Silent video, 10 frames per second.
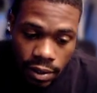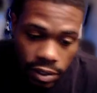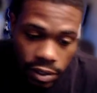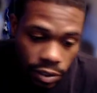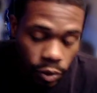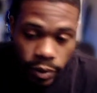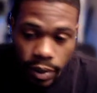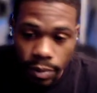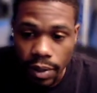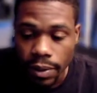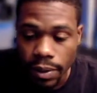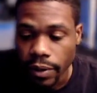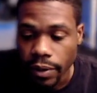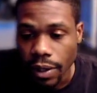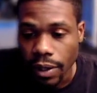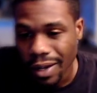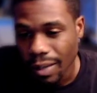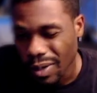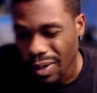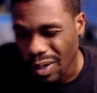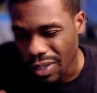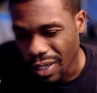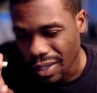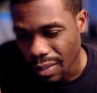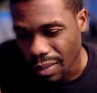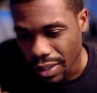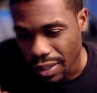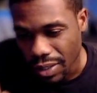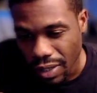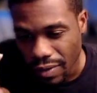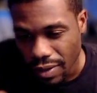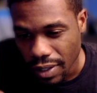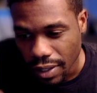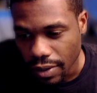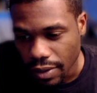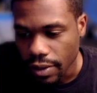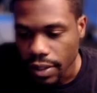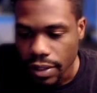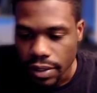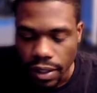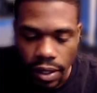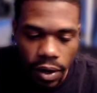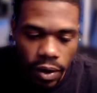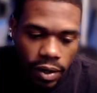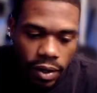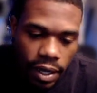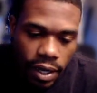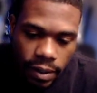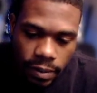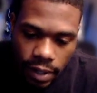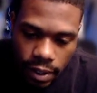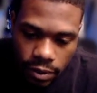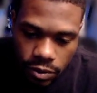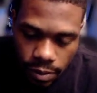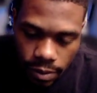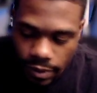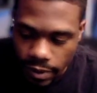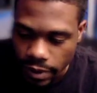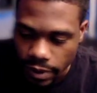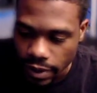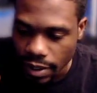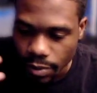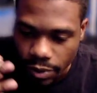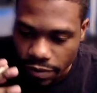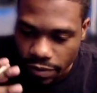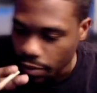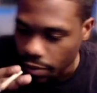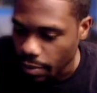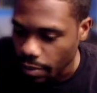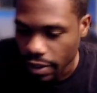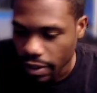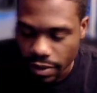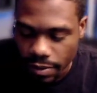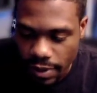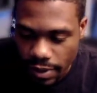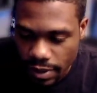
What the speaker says: It's your boy Ray, Big Play Ray. Y'all let me know what y'all think about this trifling ad girl. He said, call the goddamn Donald Trump on her ass. That boy a fool. I'm out of here, man.